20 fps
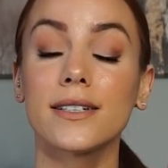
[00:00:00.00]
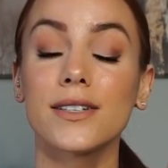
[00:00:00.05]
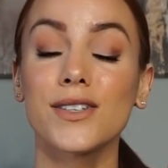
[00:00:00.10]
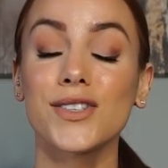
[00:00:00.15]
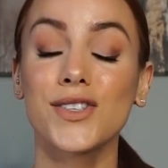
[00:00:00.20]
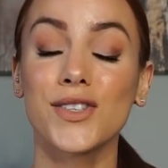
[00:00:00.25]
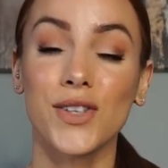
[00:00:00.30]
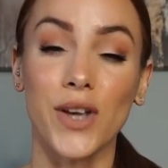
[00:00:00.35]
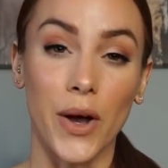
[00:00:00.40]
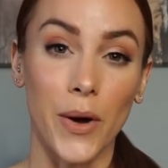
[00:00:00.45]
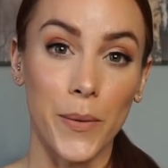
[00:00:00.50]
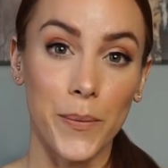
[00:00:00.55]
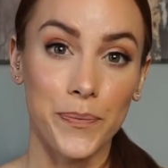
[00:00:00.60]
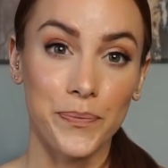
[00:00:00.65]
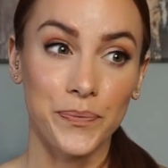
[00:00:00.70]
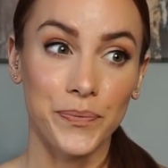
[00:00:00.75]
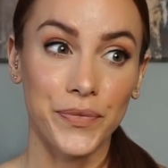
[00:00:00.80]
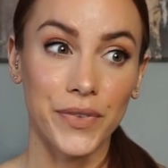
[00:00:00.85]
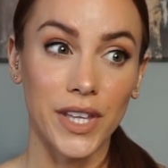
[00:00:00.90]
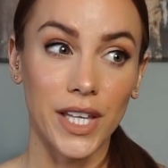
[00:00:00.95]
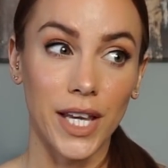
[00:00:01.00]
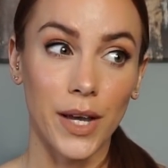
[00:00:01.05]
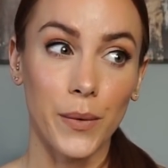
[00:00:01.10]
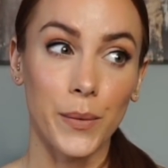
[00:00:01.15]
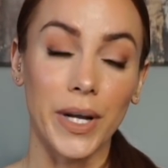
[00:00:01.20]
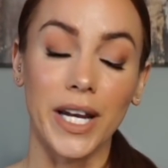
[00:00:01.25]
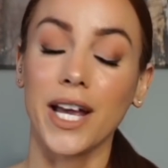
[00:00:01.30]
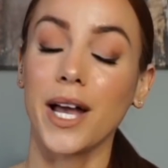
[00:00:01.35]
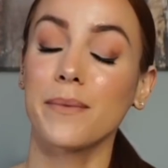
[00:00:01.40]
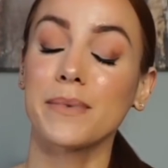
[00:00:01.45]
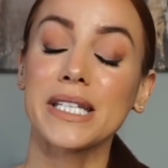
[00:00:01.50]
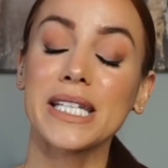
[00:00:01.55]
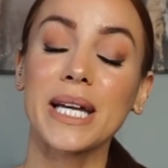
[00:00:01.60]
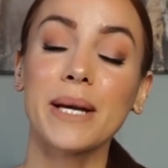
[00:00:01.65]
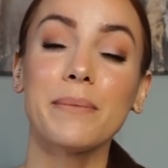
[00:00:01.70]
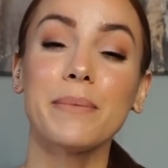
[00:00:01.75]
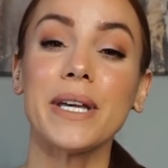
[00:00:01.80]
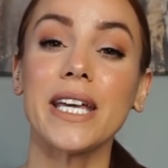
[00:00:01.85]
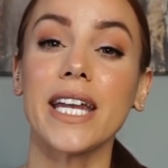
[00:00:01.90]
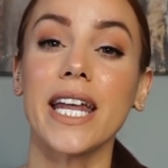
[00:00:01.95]
So when it comes to
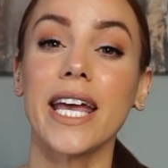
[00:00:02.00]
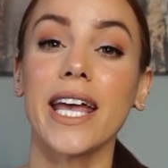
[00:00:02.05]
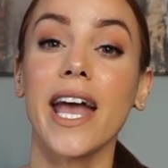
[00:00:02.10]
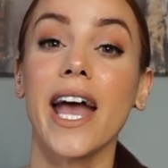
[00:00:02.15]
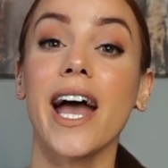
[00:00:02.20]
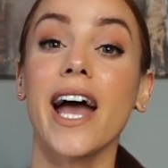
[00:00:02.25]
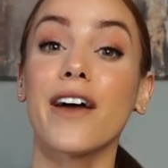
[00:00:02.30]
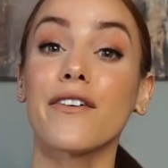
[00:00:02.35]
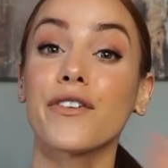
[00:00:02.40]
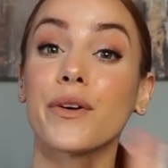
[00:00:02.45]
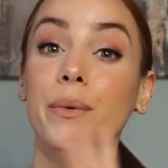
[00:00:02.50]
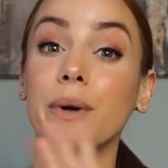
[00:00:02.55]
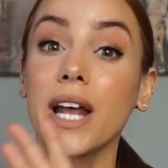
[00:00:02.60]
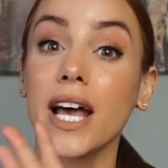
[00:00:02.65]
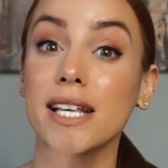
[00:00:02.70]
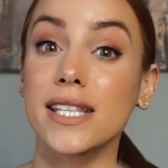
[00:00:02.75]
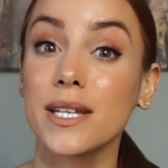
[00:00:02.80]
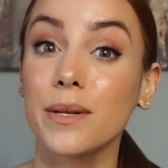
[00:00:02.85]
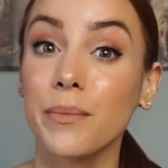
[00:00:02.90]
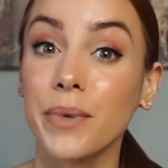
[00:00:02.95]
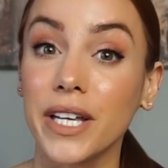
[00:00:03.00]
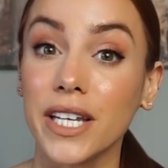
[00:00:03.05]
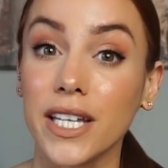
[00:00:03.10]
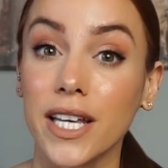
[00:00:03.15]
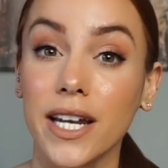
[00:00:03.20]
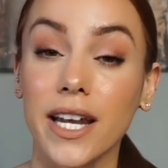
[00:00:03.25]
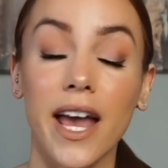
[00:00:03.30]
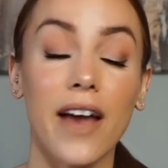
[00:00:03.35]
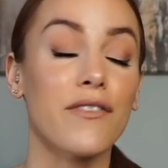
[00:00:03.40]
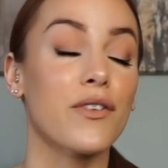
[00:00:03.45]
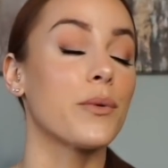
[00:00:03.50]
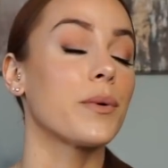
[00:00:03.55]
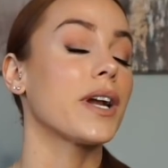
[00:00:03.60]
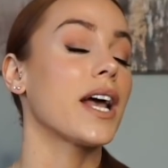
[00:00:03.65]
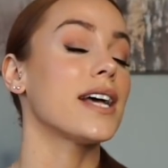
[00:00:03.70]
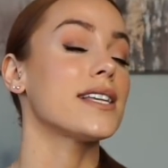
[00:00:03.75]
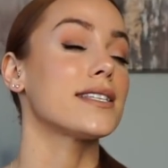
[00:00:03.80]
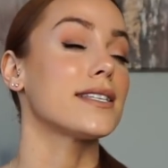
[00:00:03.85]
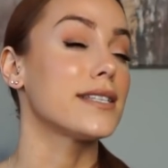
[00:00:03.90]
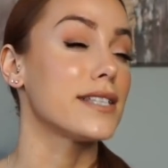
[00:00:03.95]
competing, everyone has an opinion. Everyone
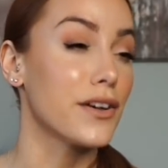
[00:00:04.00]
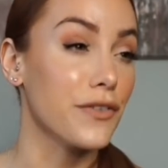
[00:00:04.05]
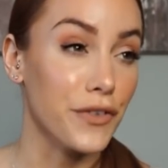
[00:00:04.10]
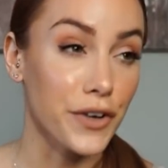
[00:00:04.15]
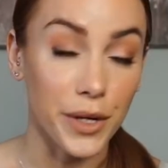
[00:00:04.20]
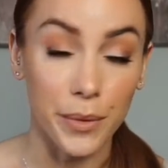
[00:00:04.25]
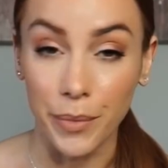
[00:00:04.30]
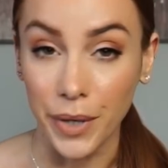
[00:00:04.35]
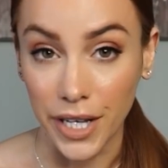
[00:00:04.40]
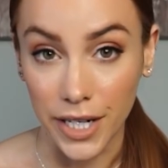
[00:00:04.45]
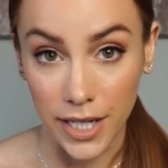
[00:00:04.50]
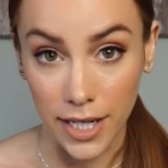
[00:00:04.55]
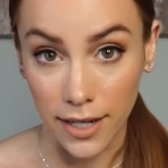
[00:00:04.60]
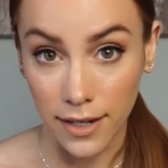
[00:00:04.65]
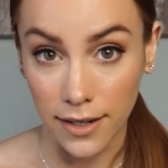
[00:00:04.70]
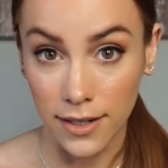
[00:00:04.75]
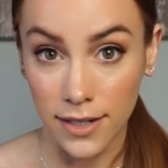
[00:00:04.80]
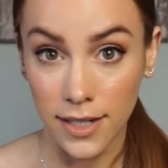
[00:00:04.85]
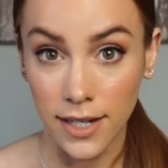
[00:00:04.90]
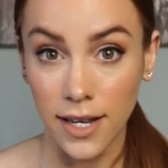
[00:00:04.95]
has a different opinion.